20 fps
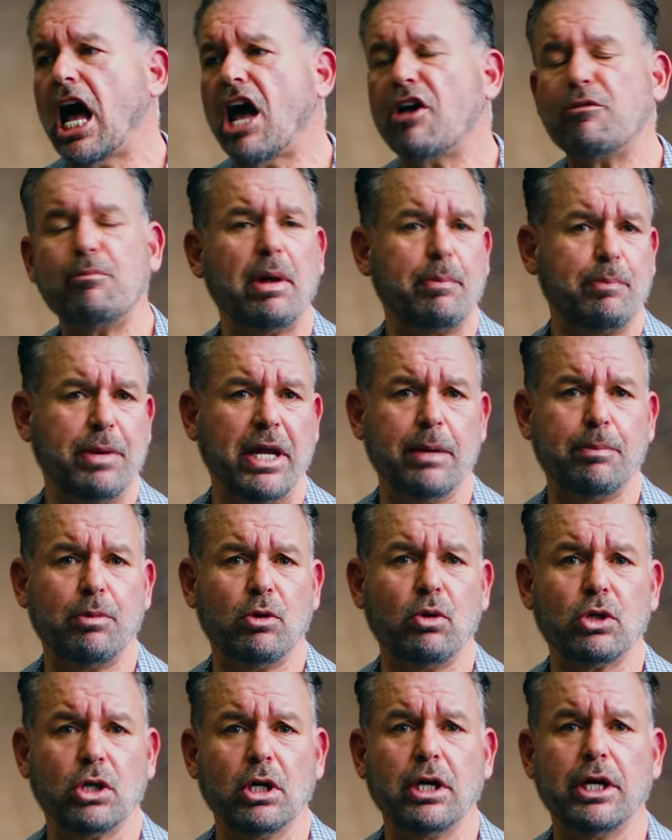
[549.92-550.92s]
I've met
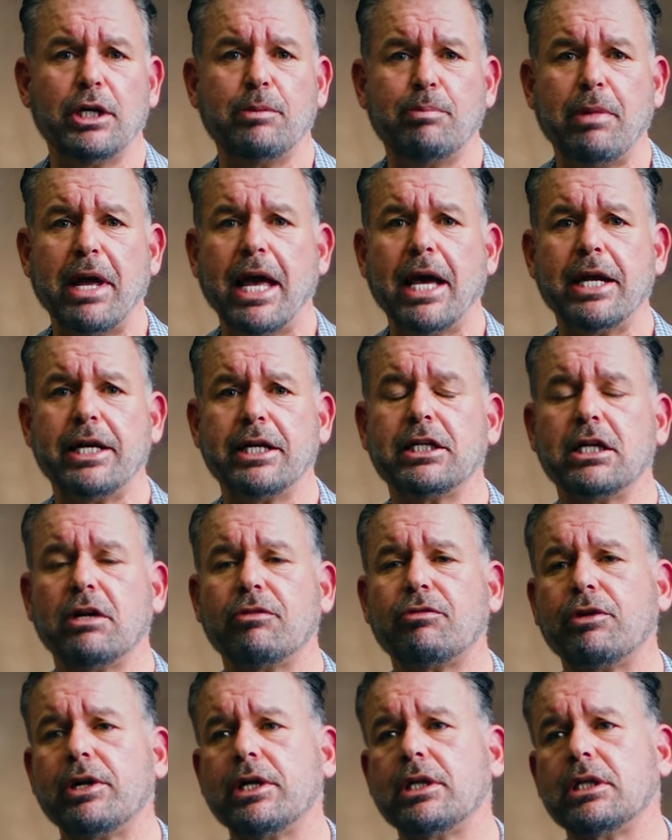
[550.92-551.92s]
people, good, bad,
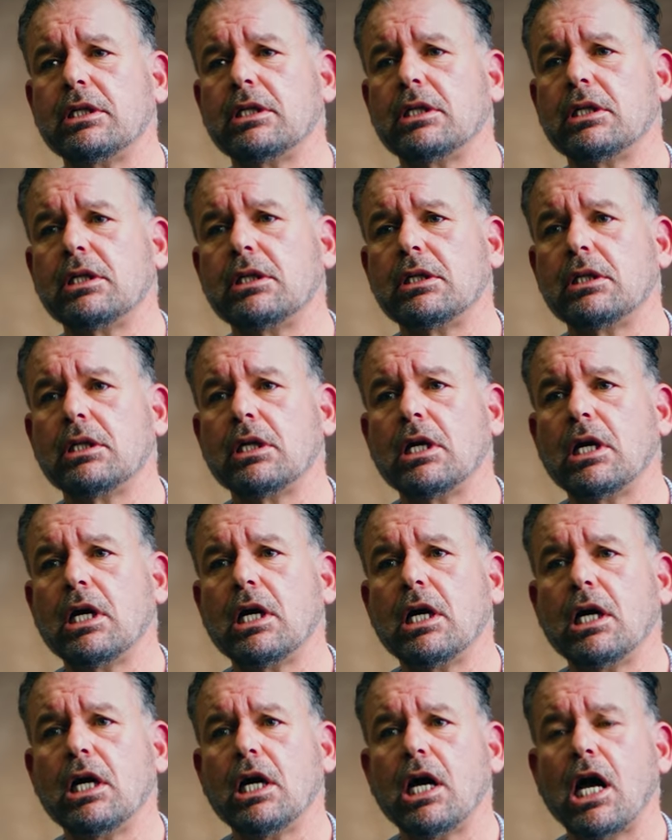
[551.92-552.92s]
indifferent.
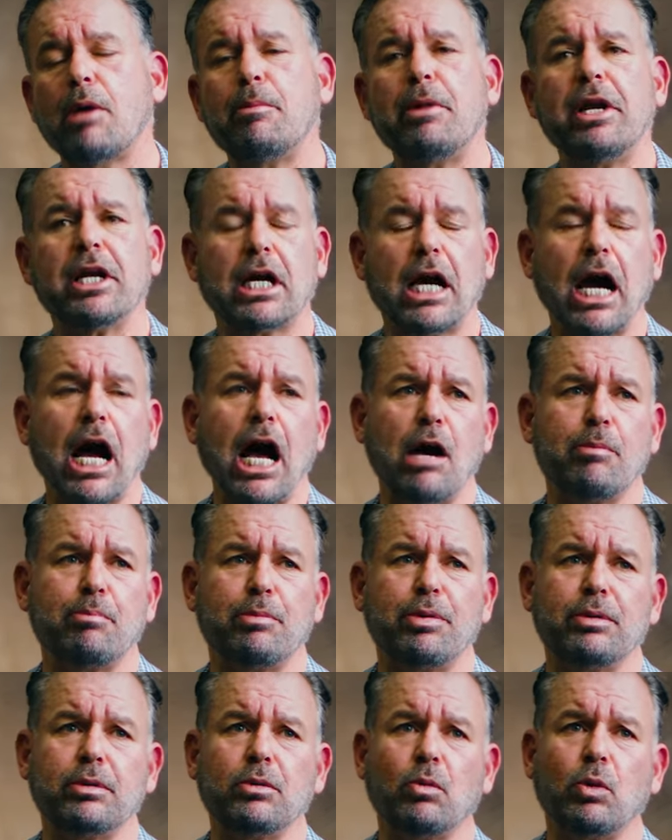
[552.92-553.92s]
I met a
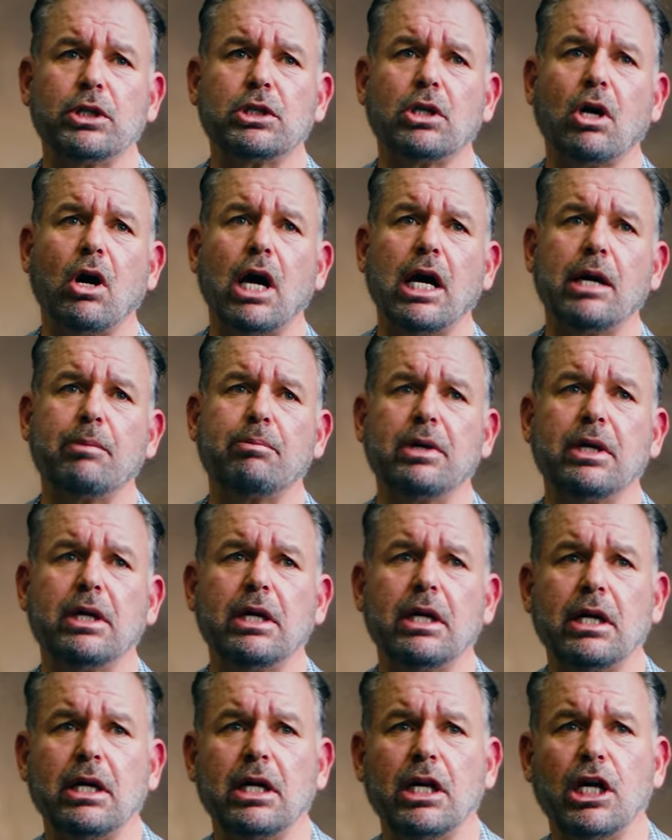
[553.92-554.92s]
cop one time
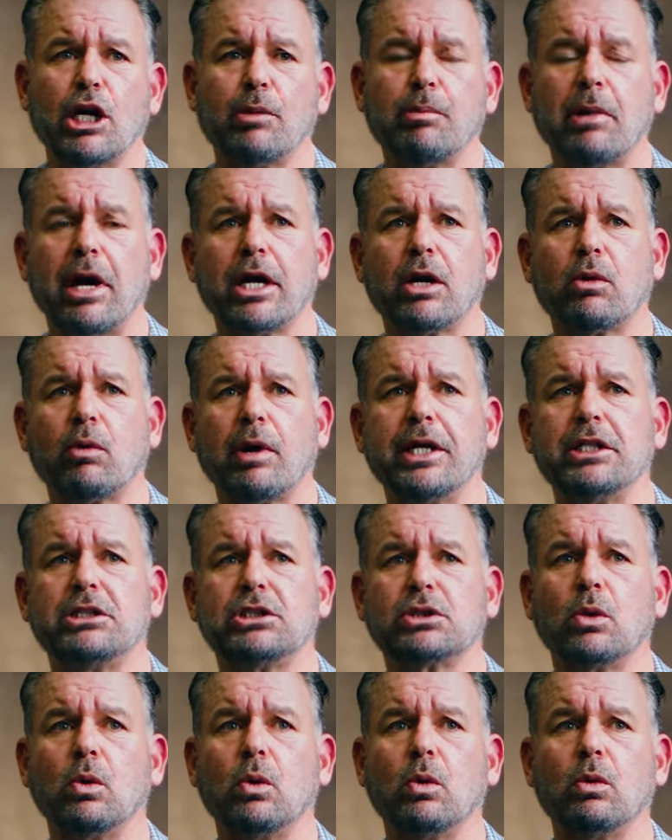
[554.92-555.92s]
in my grade
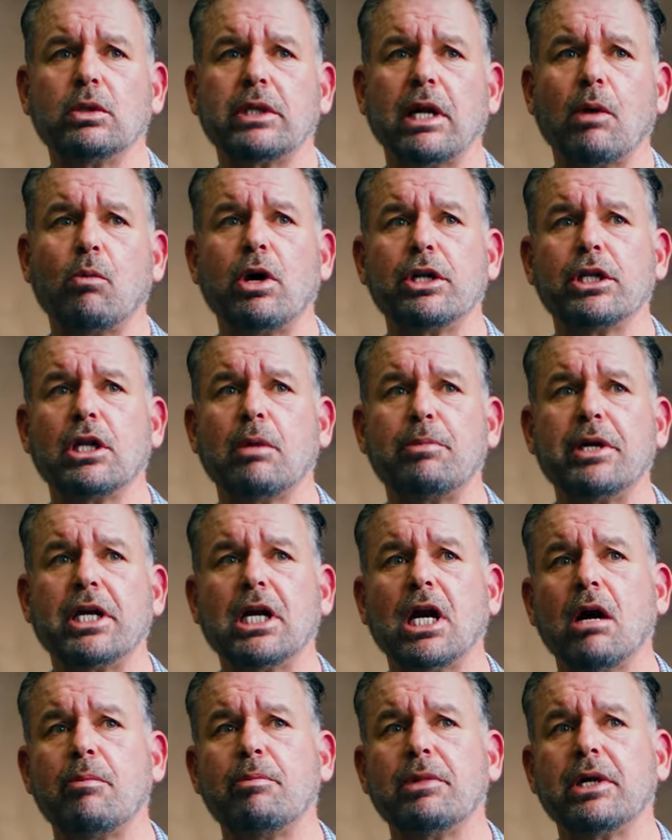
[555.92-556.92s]
school that wound up
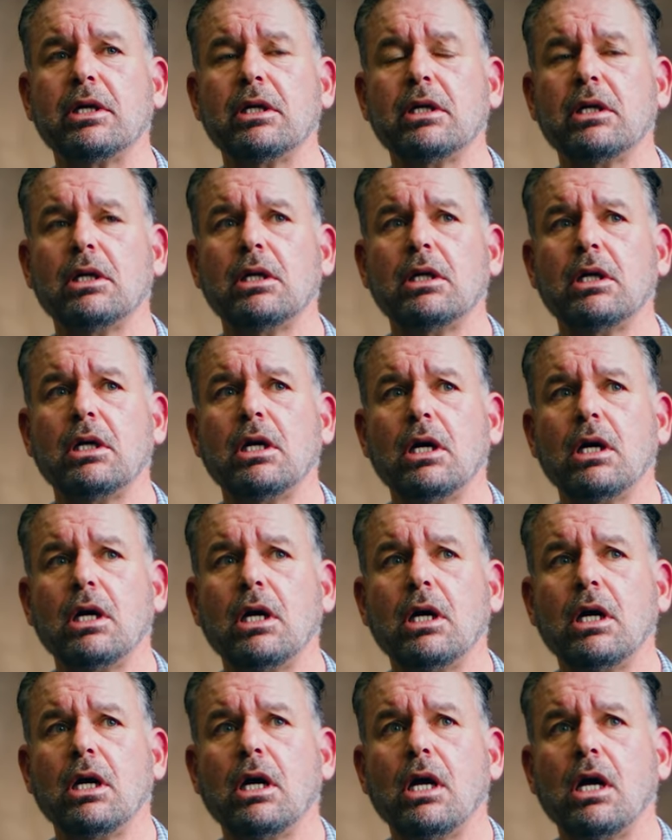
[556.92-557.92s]
becoming
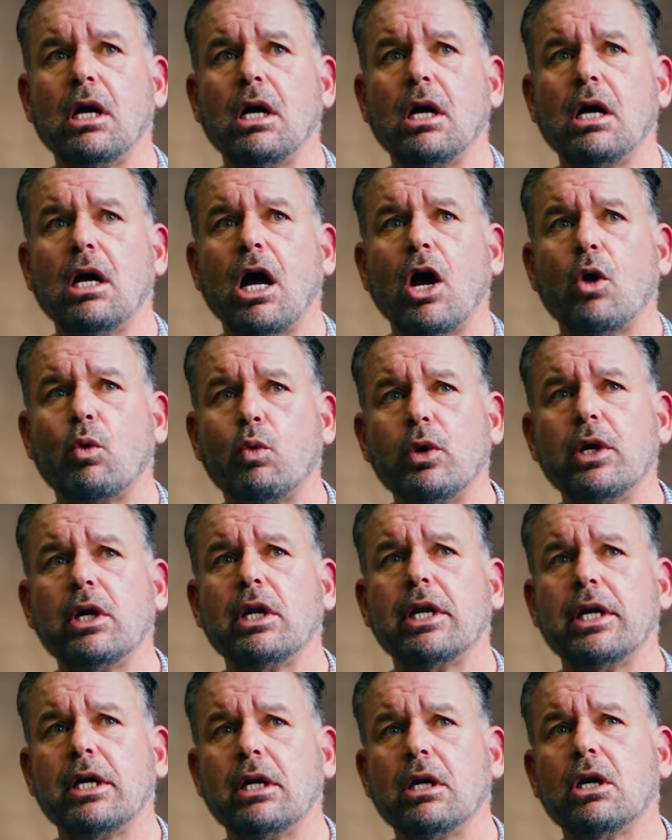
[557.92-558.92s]
a
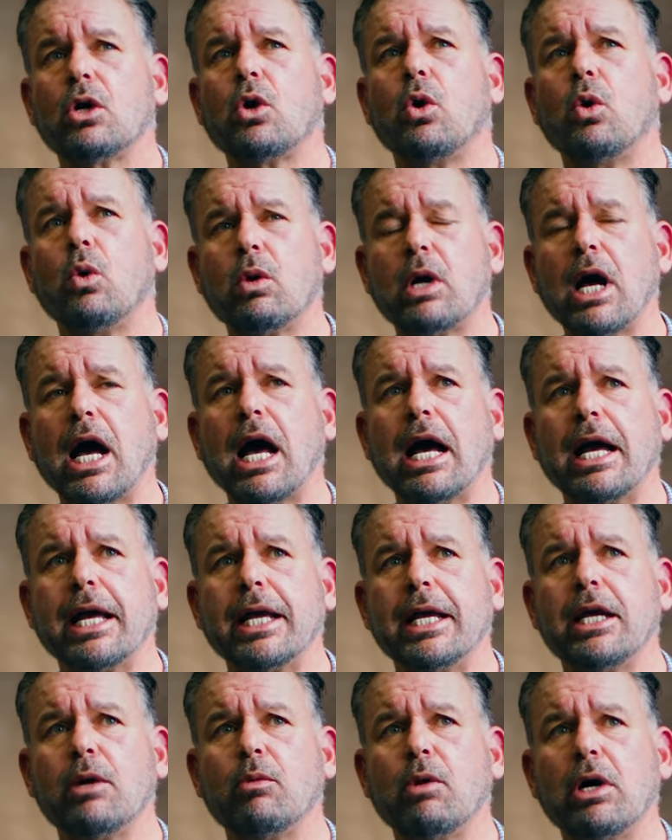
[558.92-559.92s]
really cool guy.
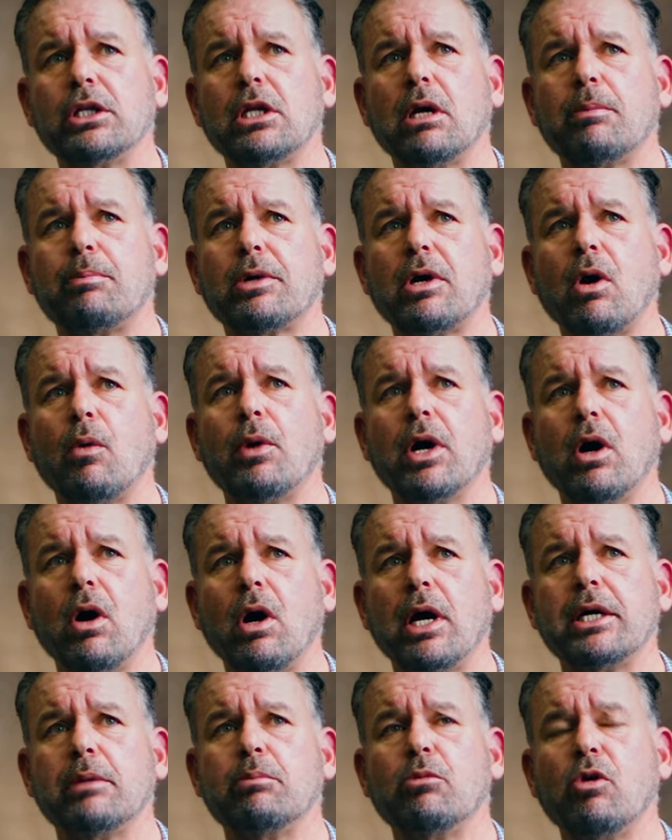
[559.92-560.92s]
He wound up going
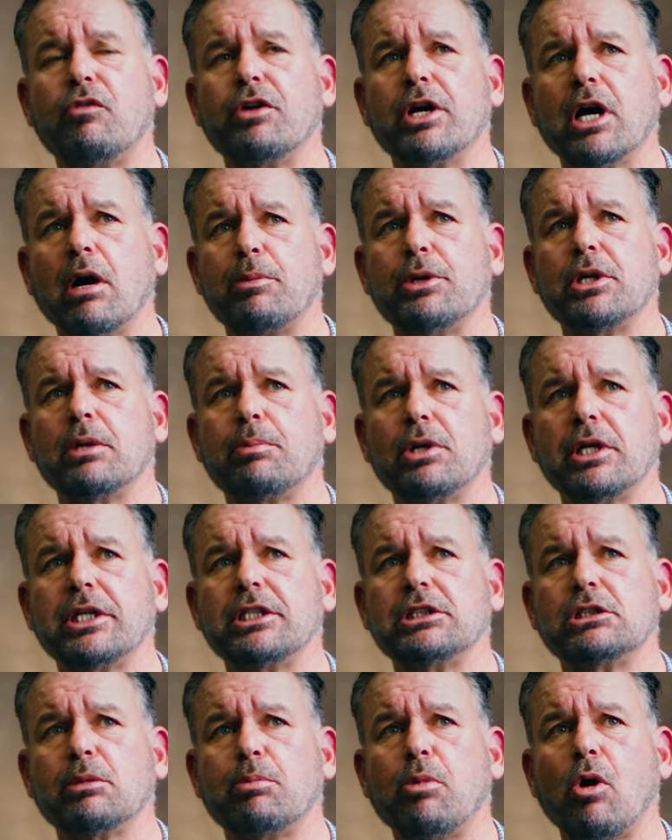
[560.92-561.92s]
on and moving up in the
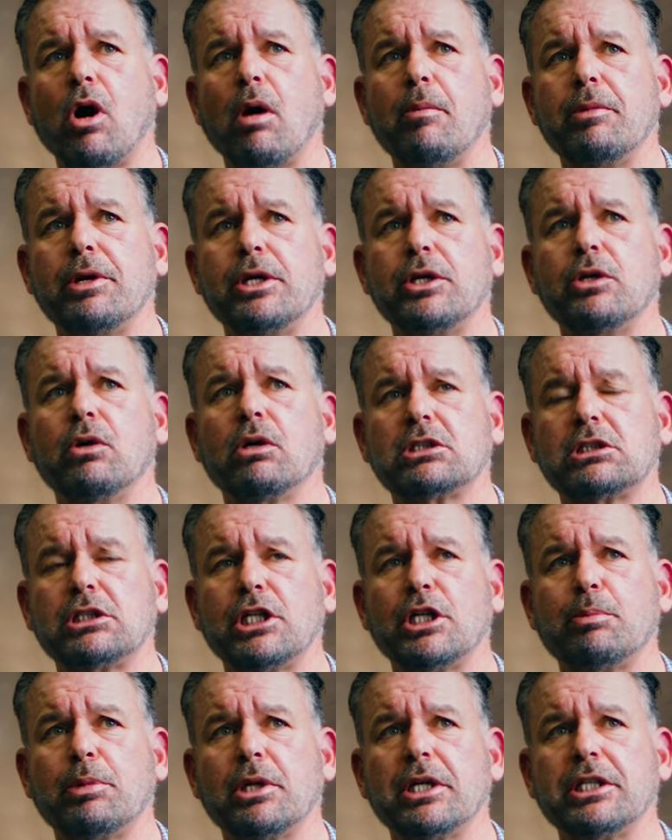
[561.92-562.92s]
police department, in New York
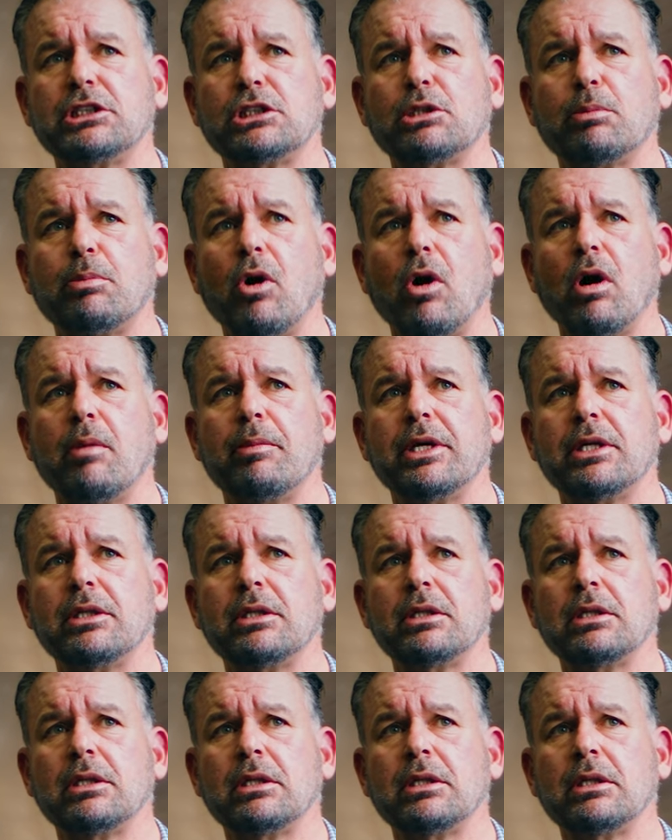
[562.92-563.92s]
City Police Department.
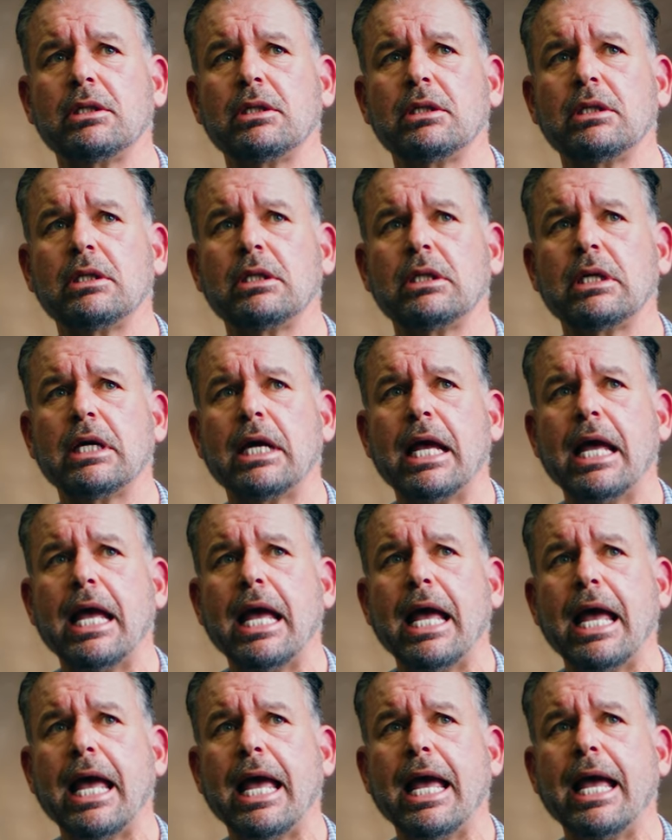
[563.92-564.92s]

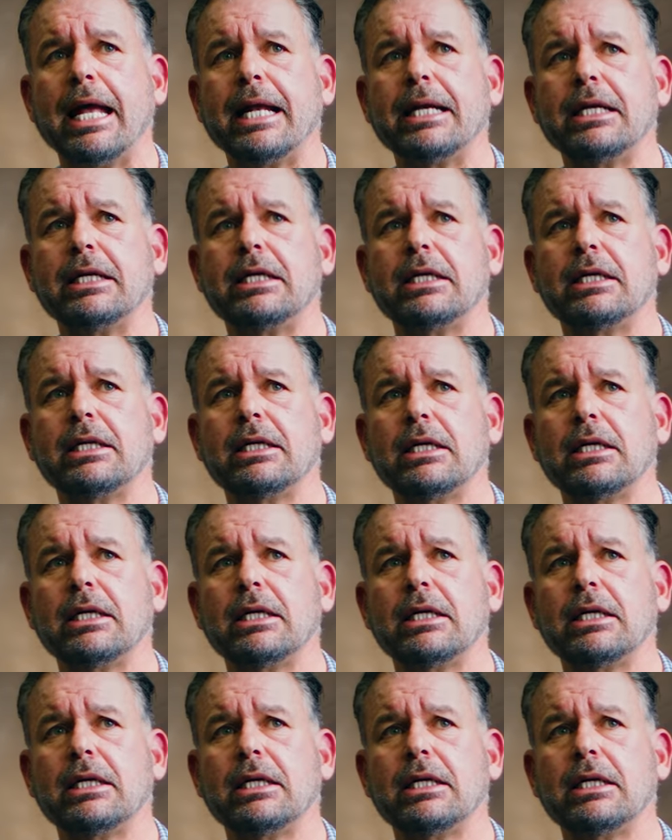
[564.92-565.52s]
And